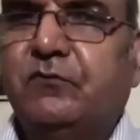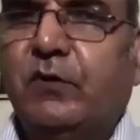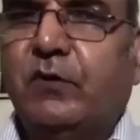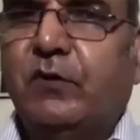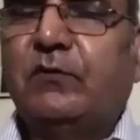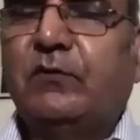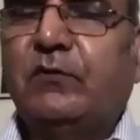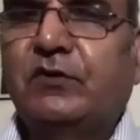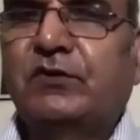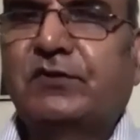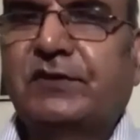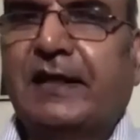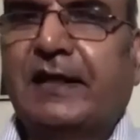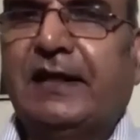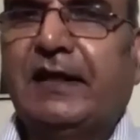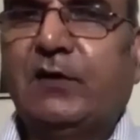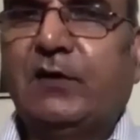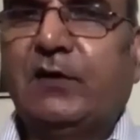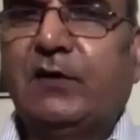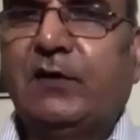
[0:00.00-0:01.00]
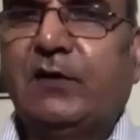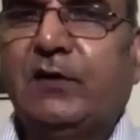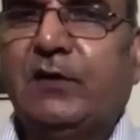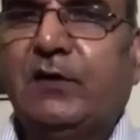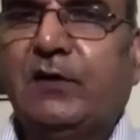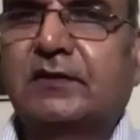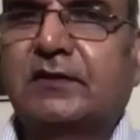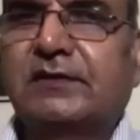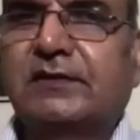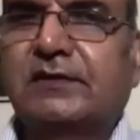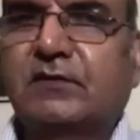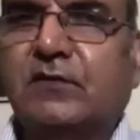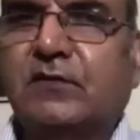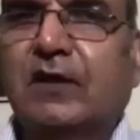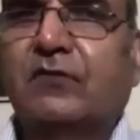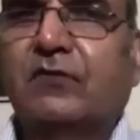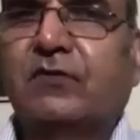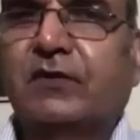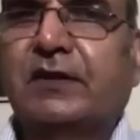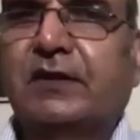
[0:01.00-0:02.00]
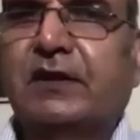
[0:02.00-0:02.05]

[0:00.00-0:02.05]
One for society, one for doctors, and one